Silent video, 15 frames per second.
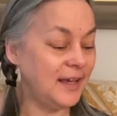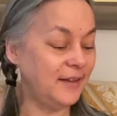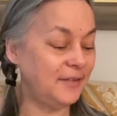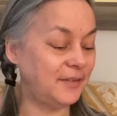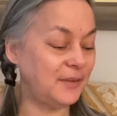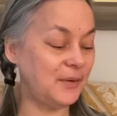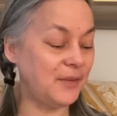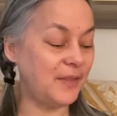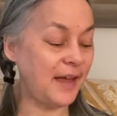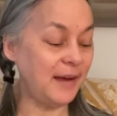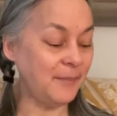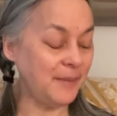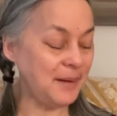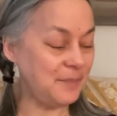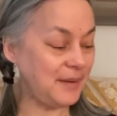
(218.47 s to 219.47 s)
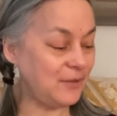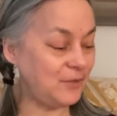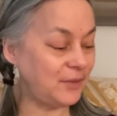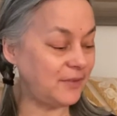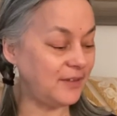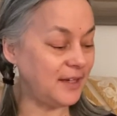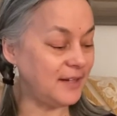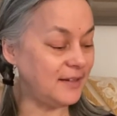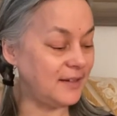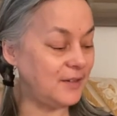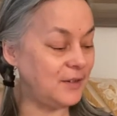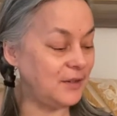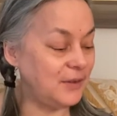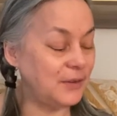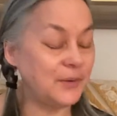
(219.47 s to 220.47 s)
so that might be interesting to
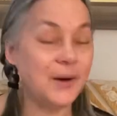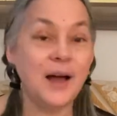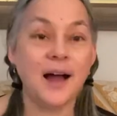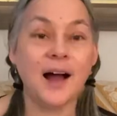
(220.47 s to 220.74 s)
do.